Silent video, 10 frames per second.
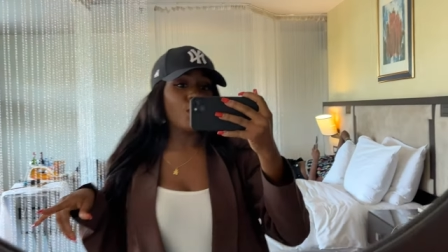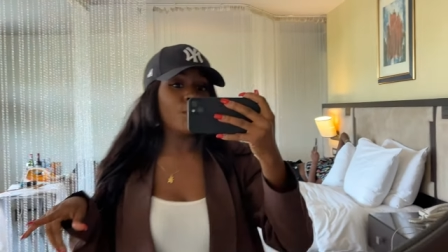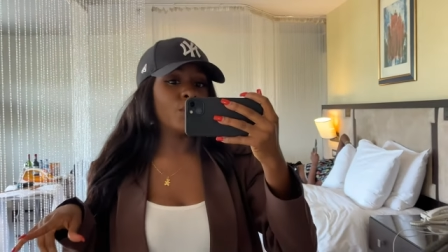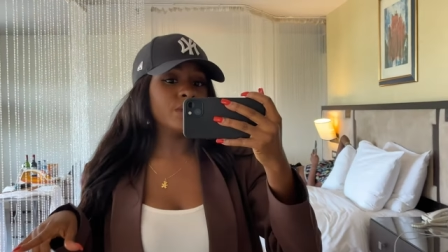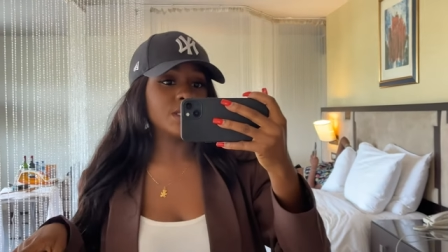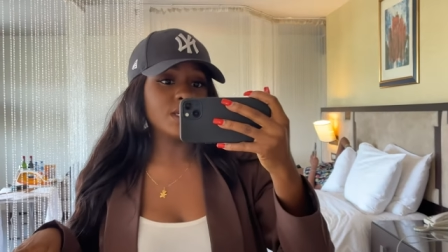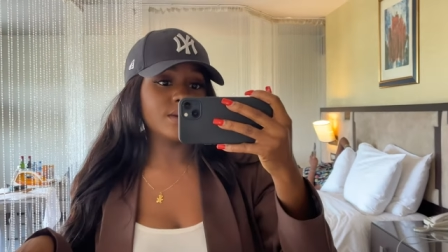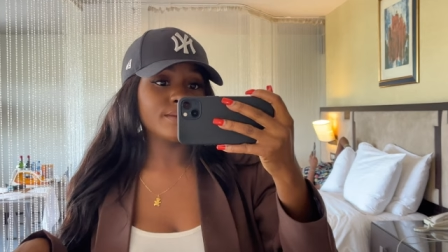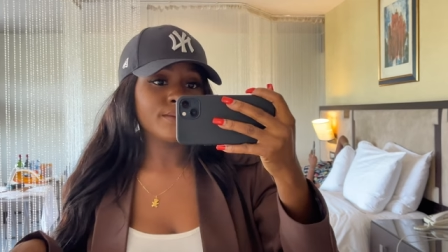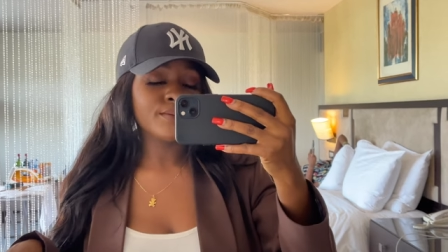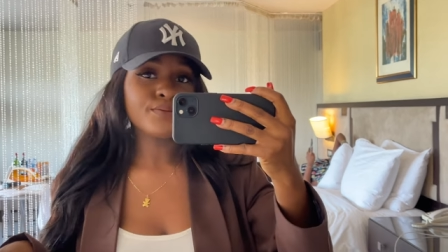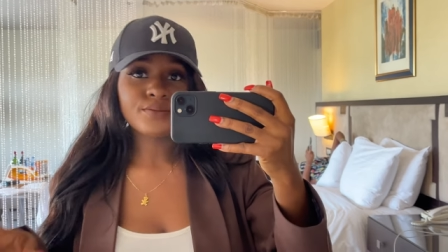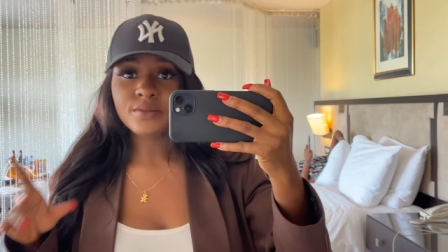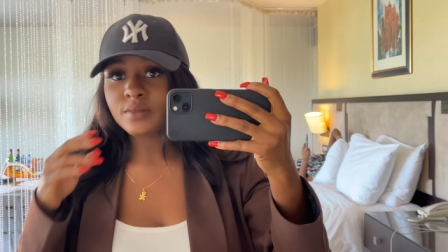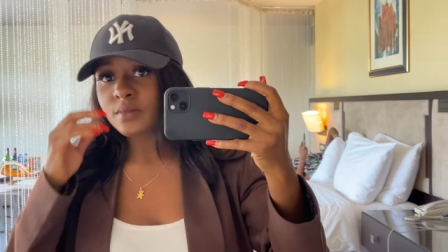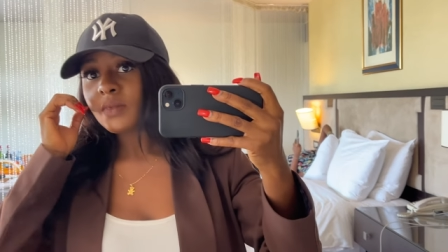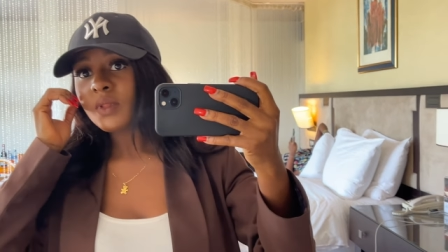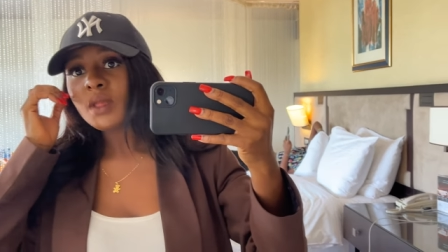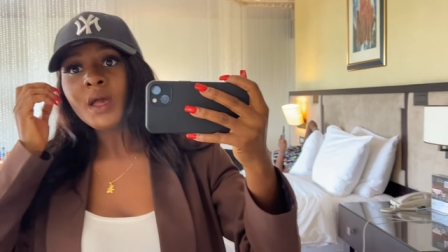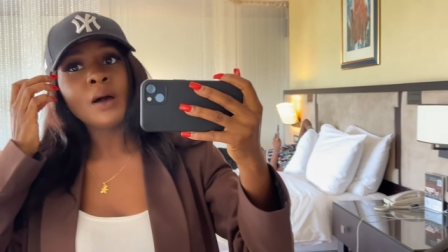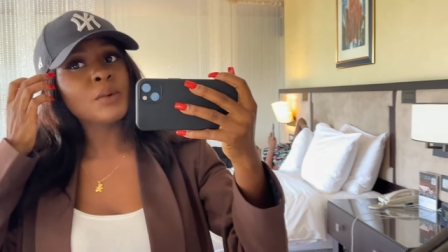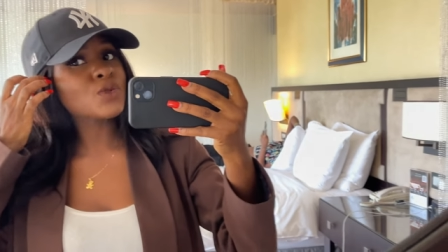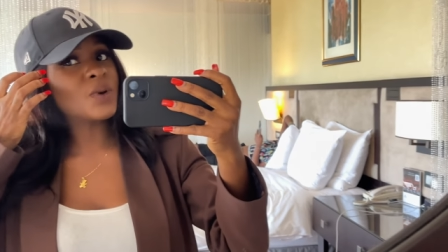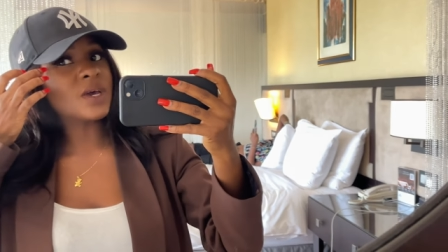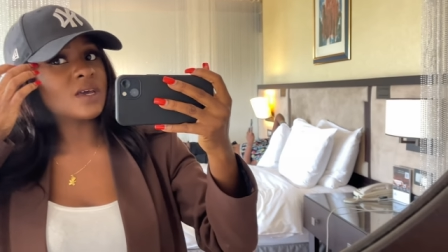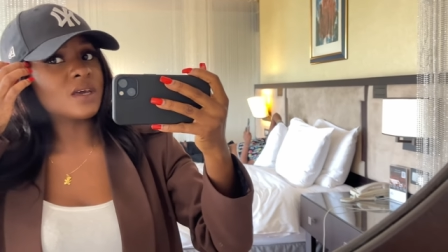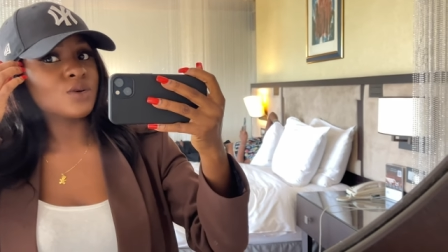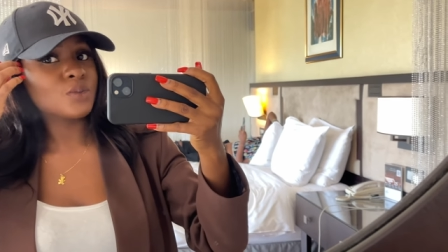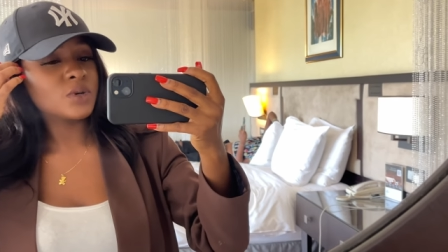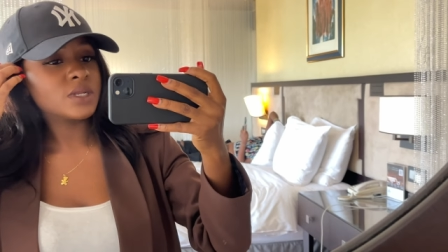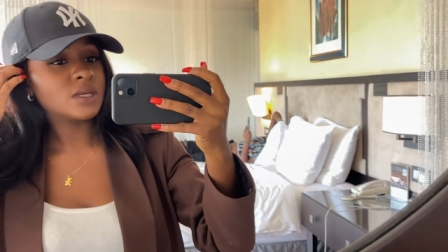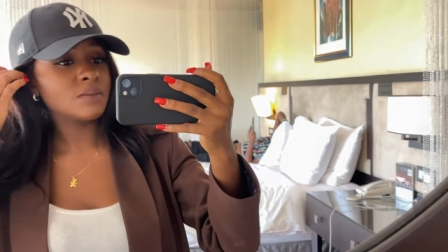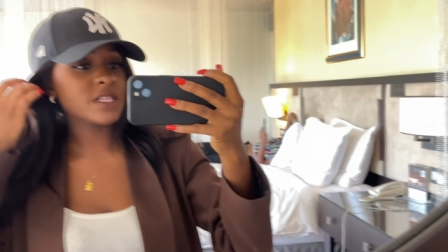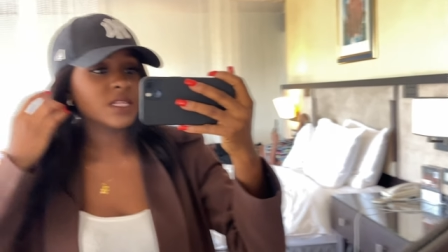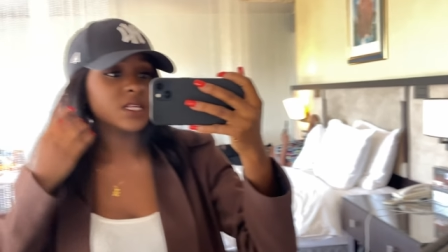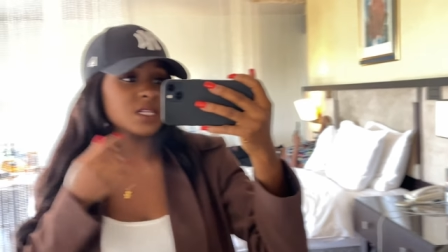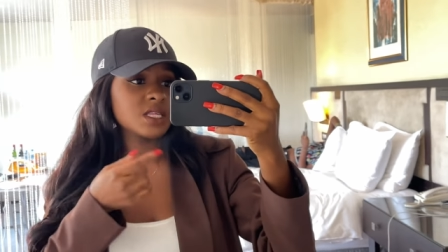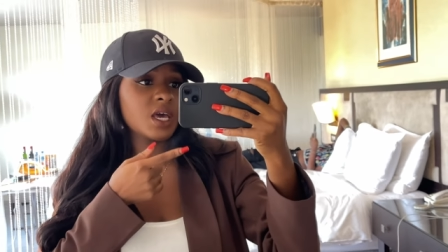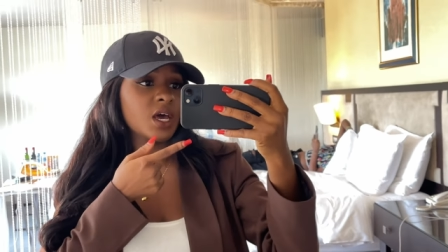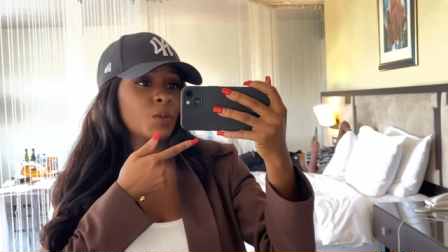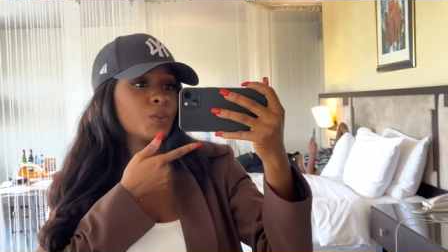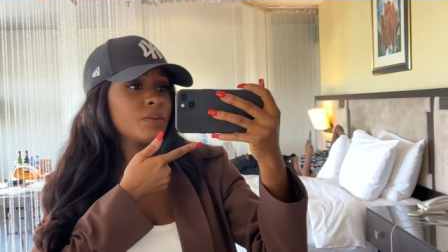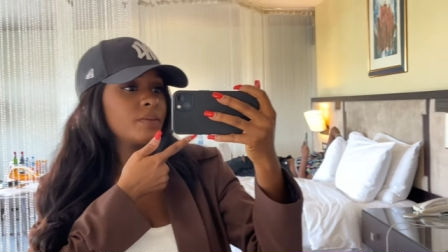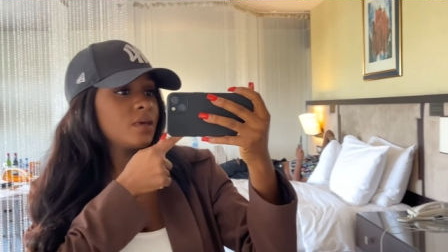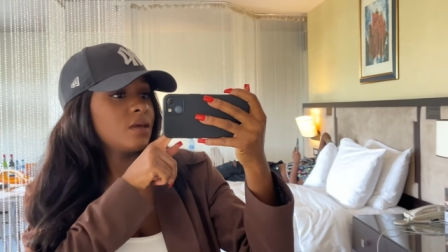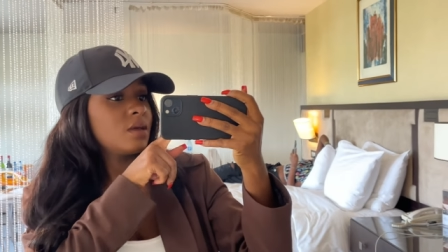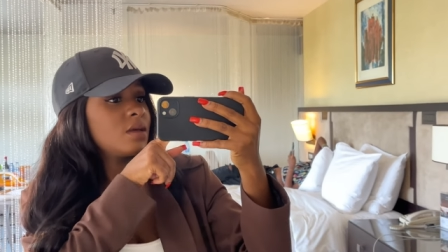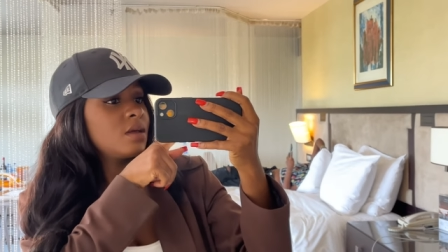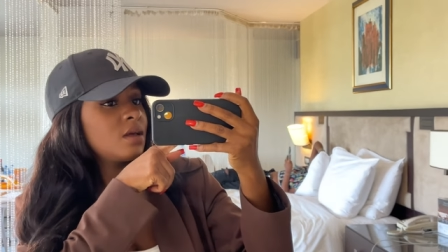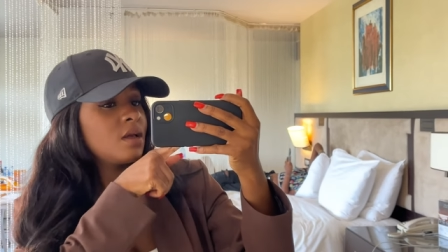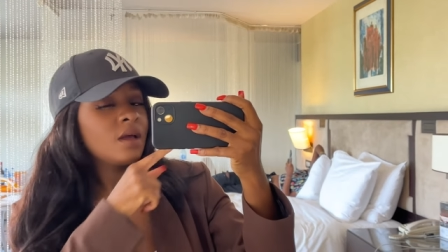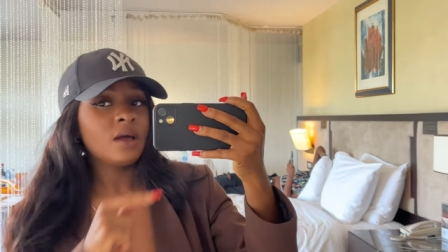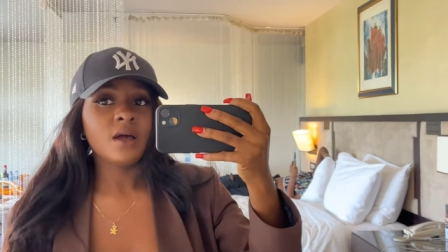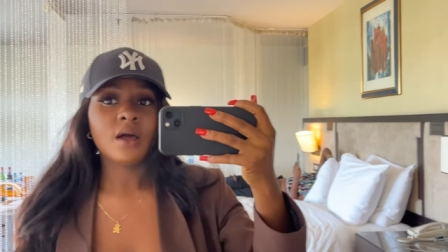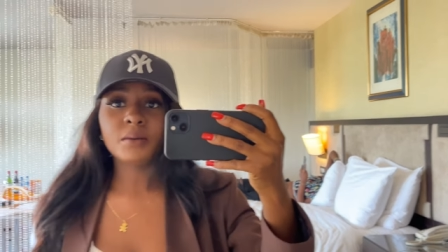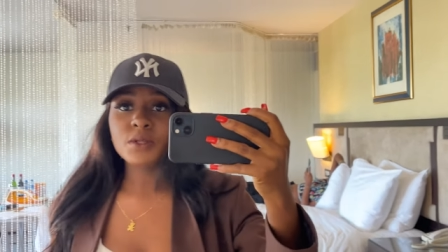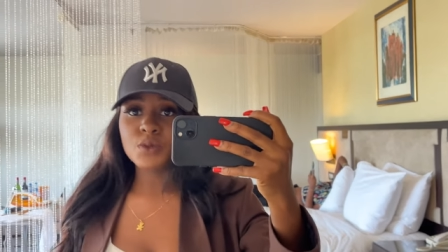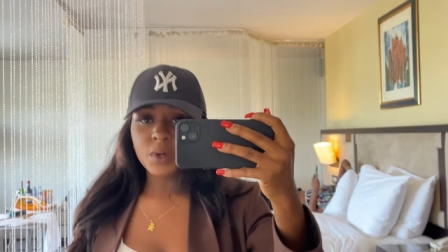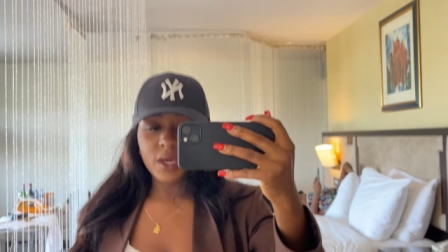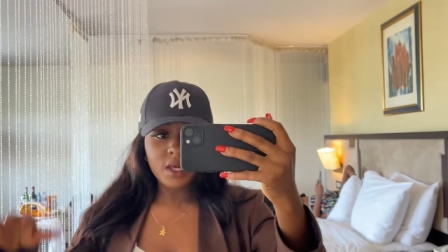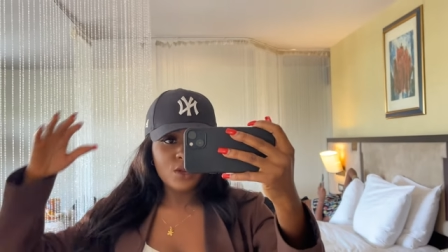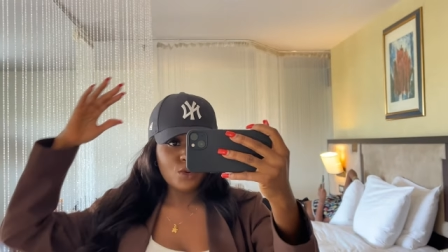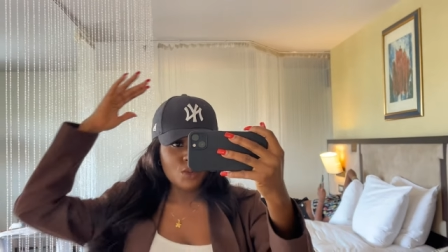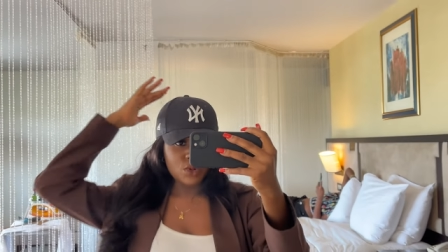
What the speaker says: on Monday. I'm going to wear it again on Monday. My sister is here helping me. I'm going to wear it again on